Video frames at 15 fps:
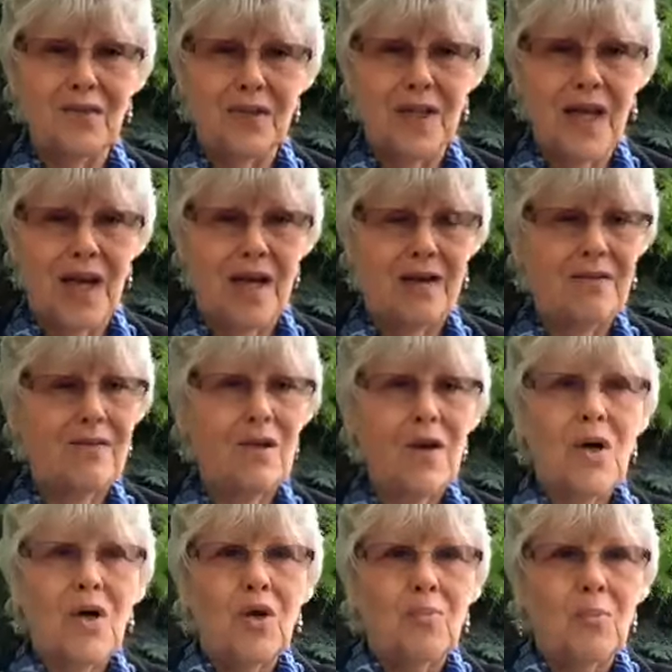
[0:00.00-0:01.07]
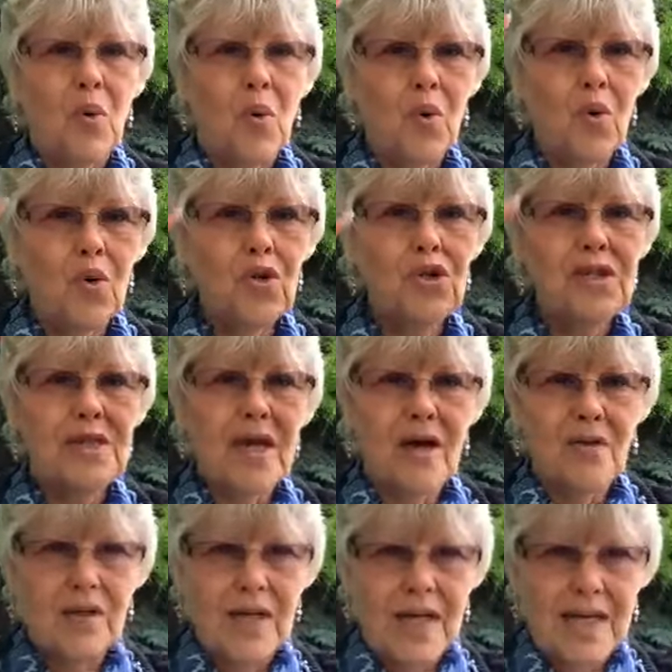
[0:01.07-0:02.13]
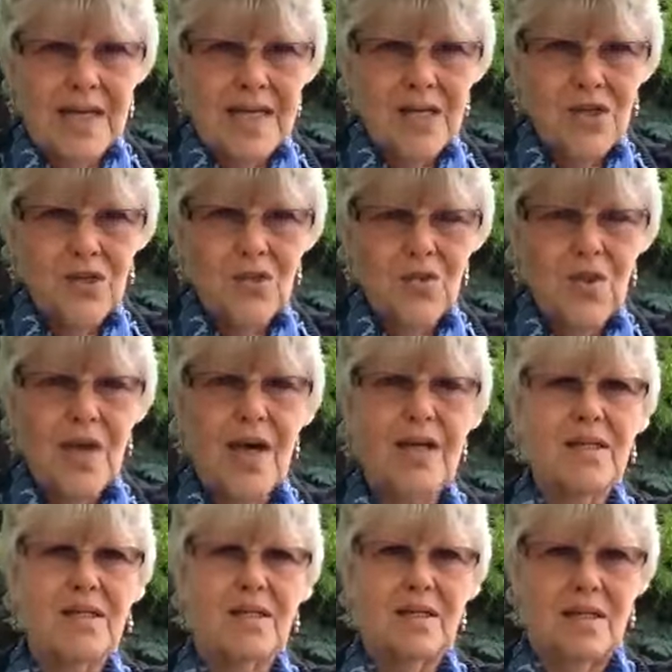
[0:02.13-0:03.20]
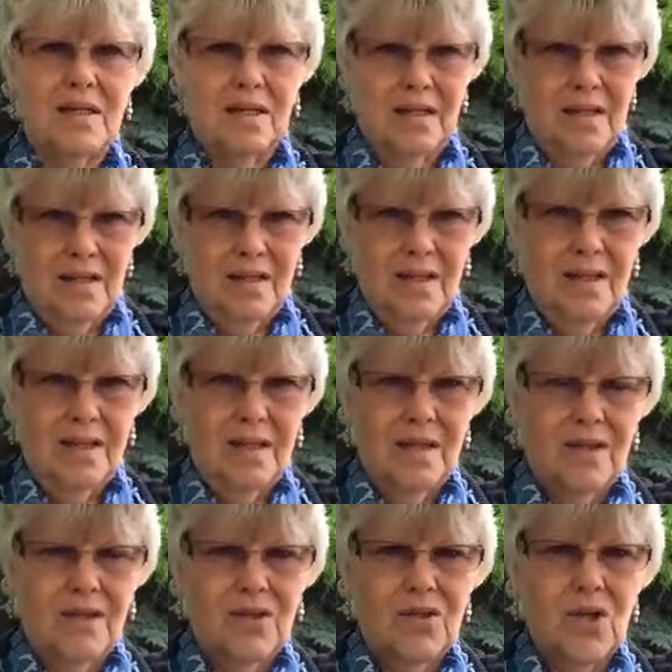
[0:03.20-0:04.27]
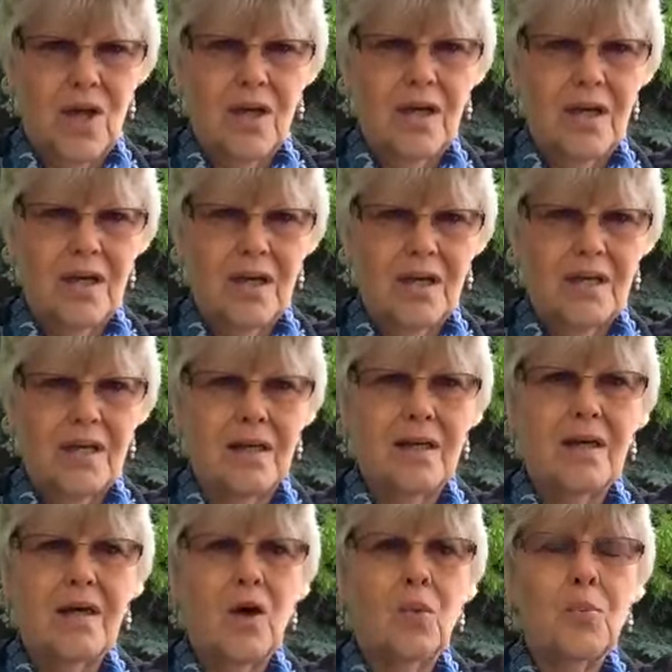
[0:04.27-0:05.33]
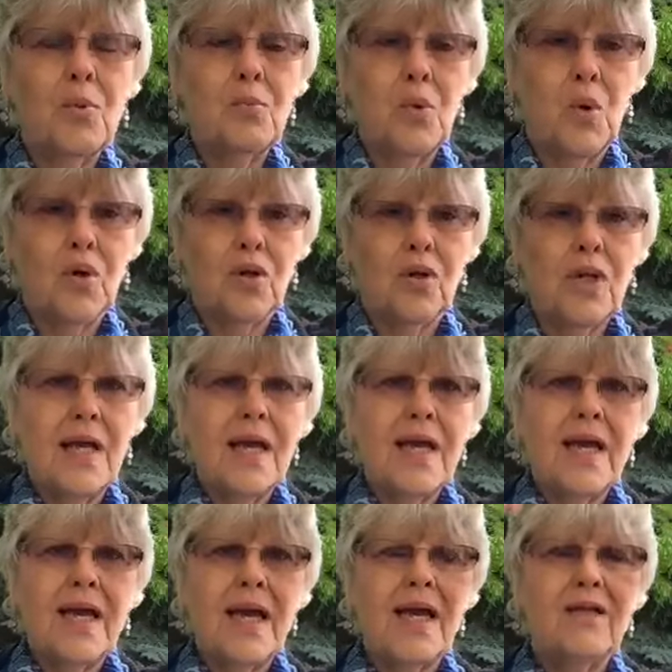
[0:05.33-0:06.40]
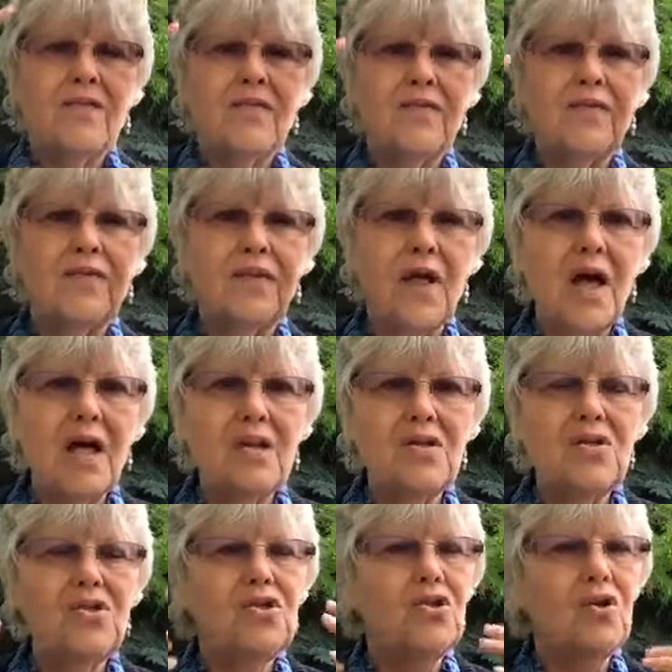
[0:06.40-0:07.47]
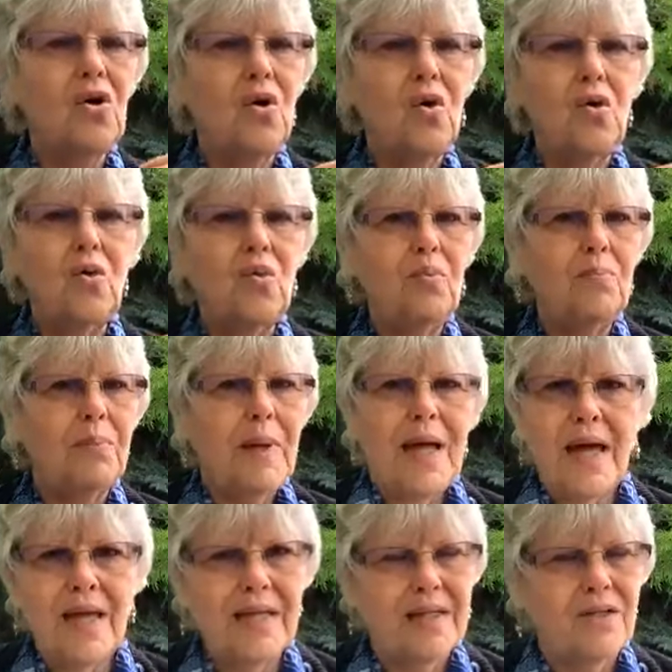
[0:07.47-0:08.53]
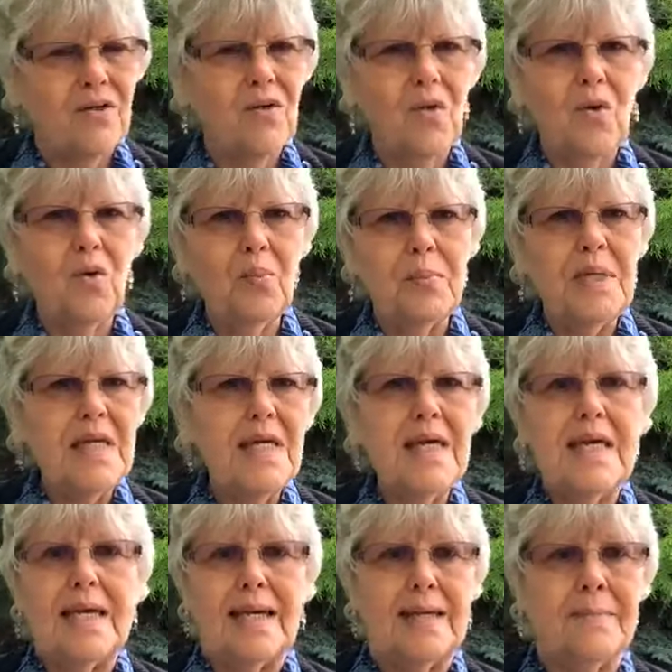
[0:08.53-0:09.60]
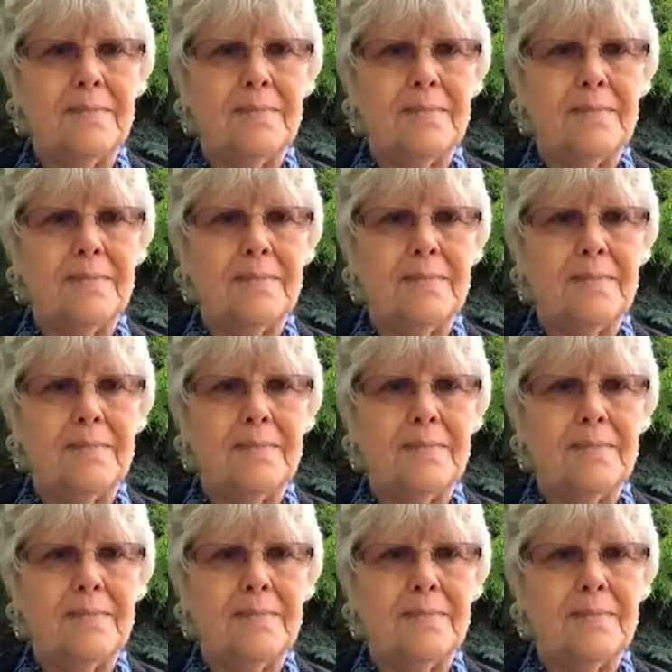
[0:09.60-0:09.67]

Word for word: love pours down into that uh, uh, open portal and floods your whole body, your whole being.